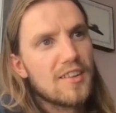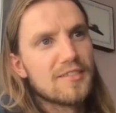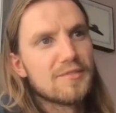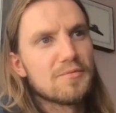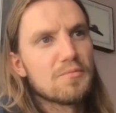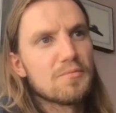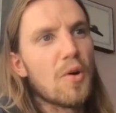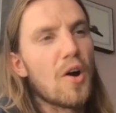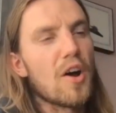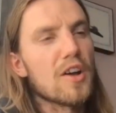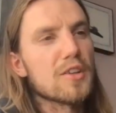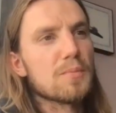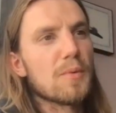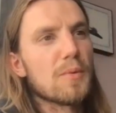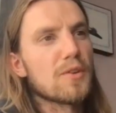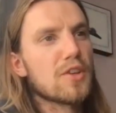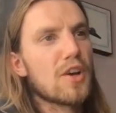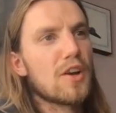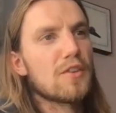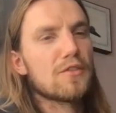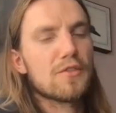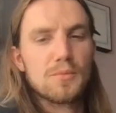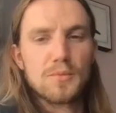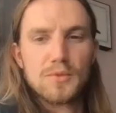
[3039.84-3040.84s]
well, I suppose
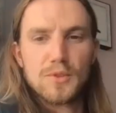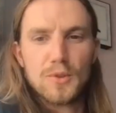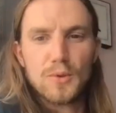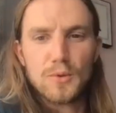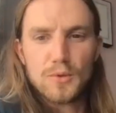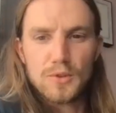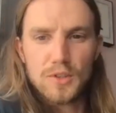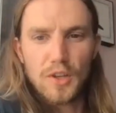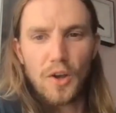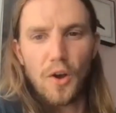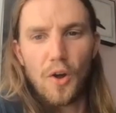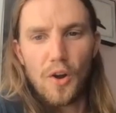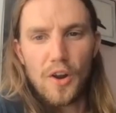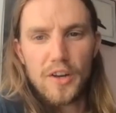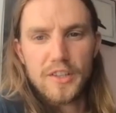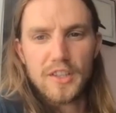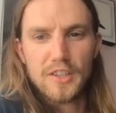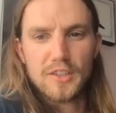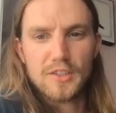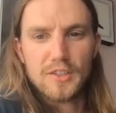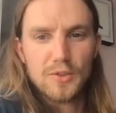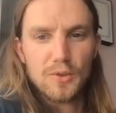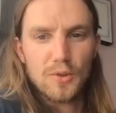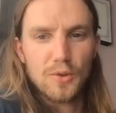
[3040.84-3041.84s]
going from school to college,
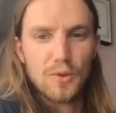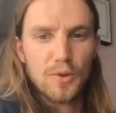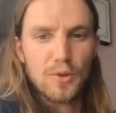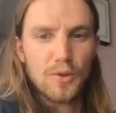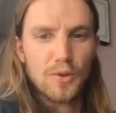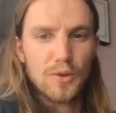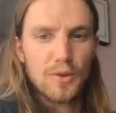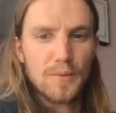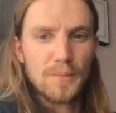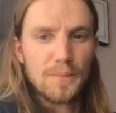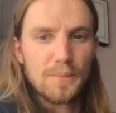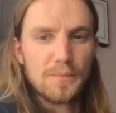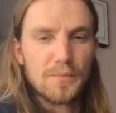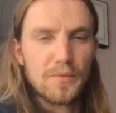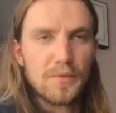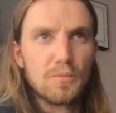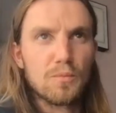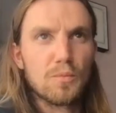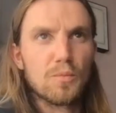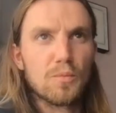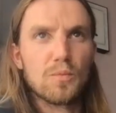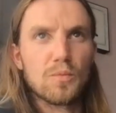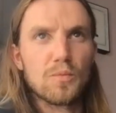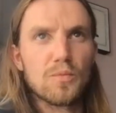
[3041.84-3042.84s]
I saw
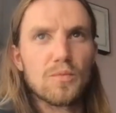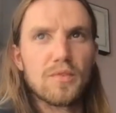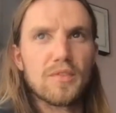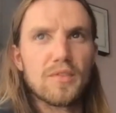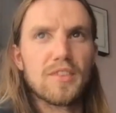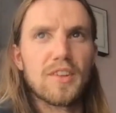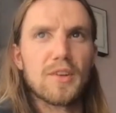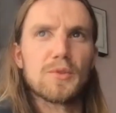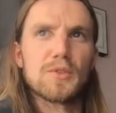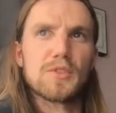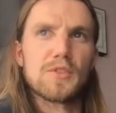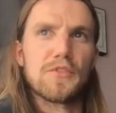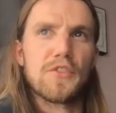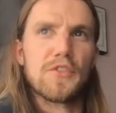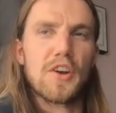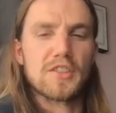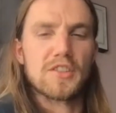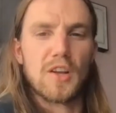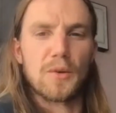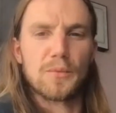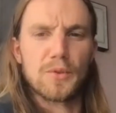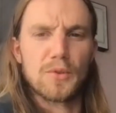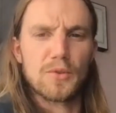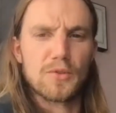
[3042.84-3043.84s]
it was the
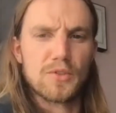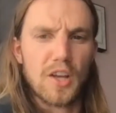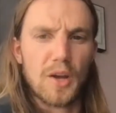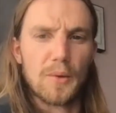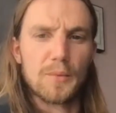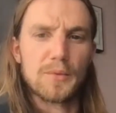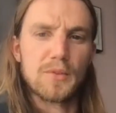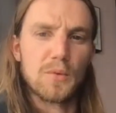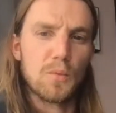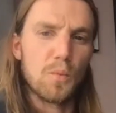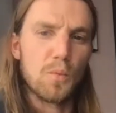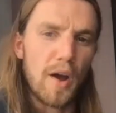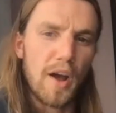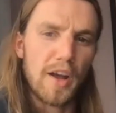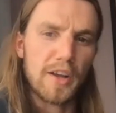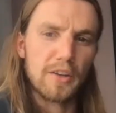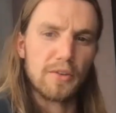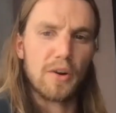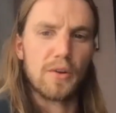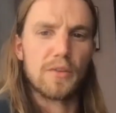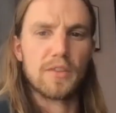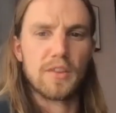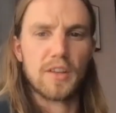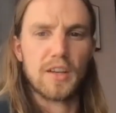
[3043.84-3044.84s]
first time you was able to wear
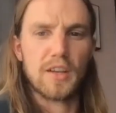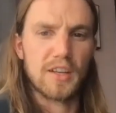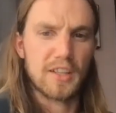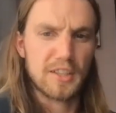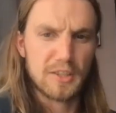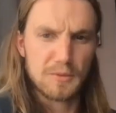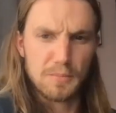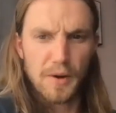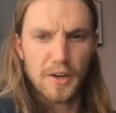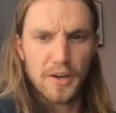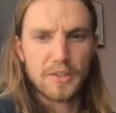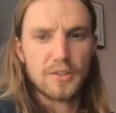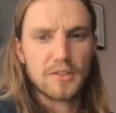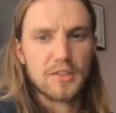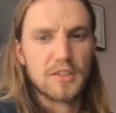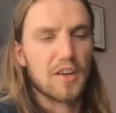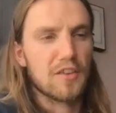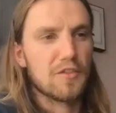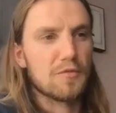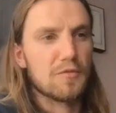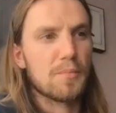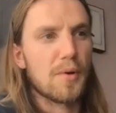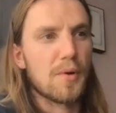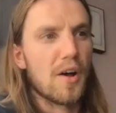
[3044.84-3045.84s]
your own thing and express
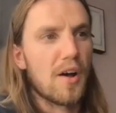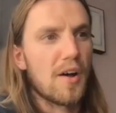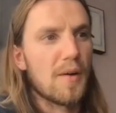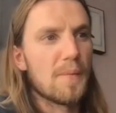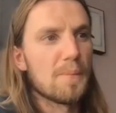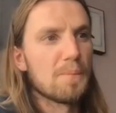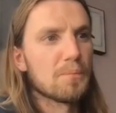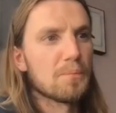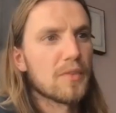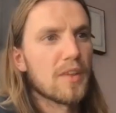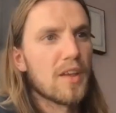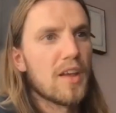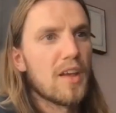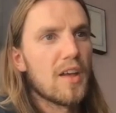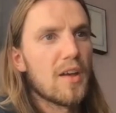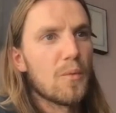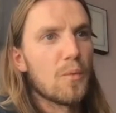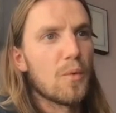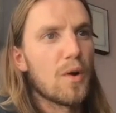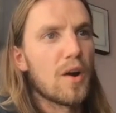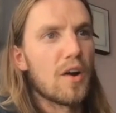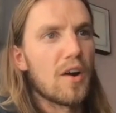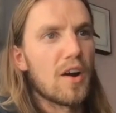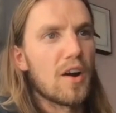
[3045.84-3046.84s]
yourself. But
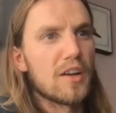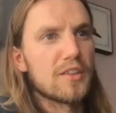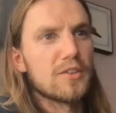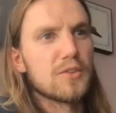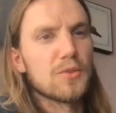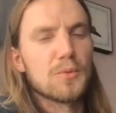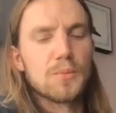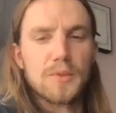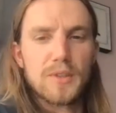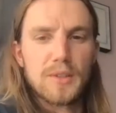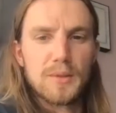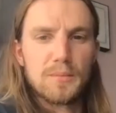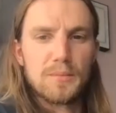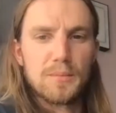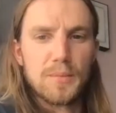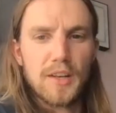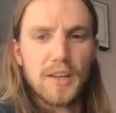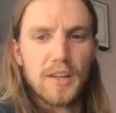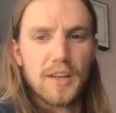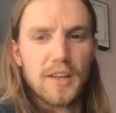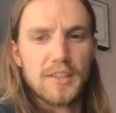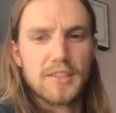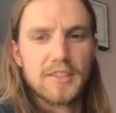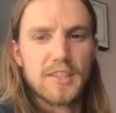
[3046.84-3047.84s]
where I'd normally
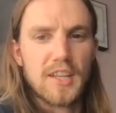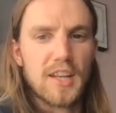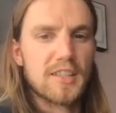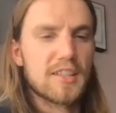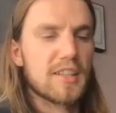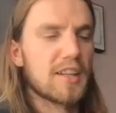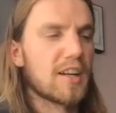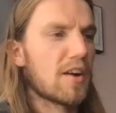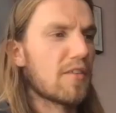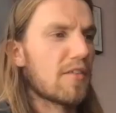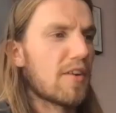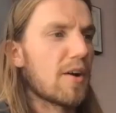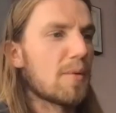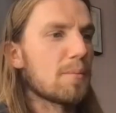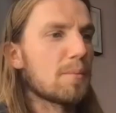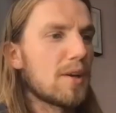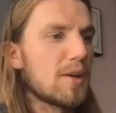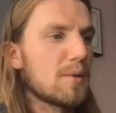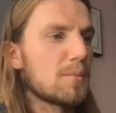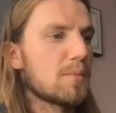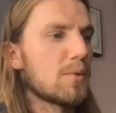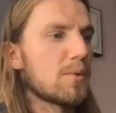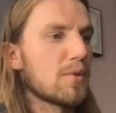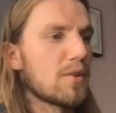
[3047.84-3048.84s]
been in a setting around
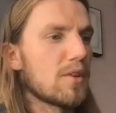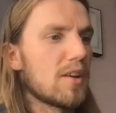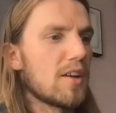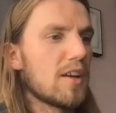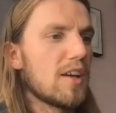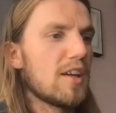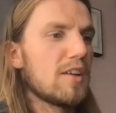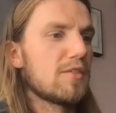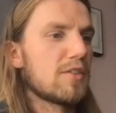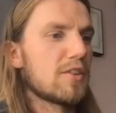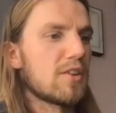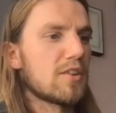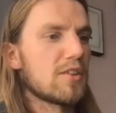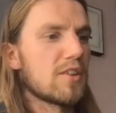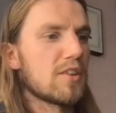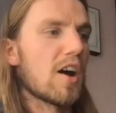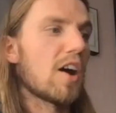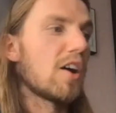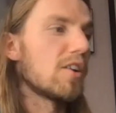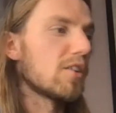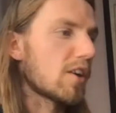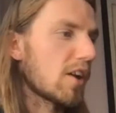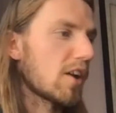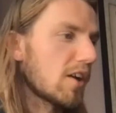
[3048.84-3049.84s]
people that even on
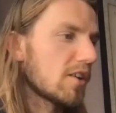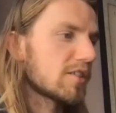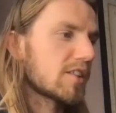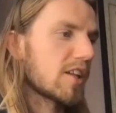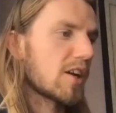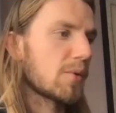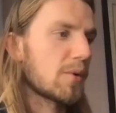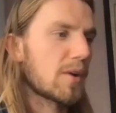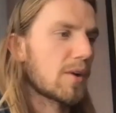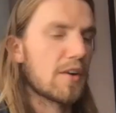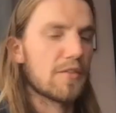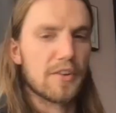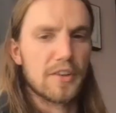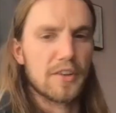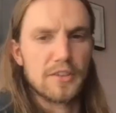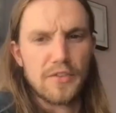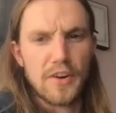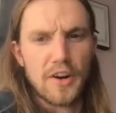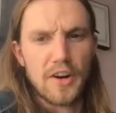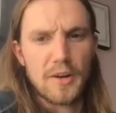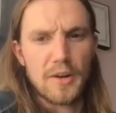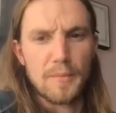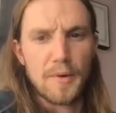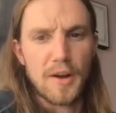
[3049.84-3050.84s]
like own clothes day or whatever, it's
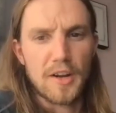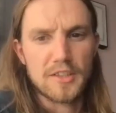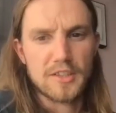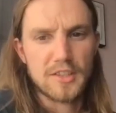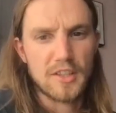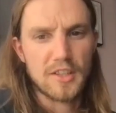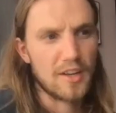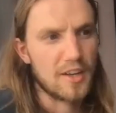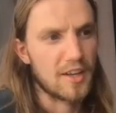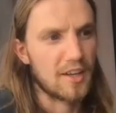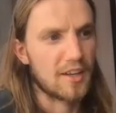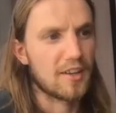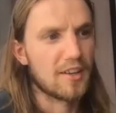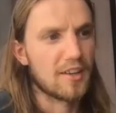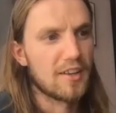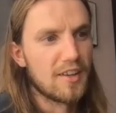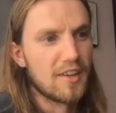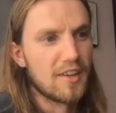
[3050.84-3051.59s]
very much like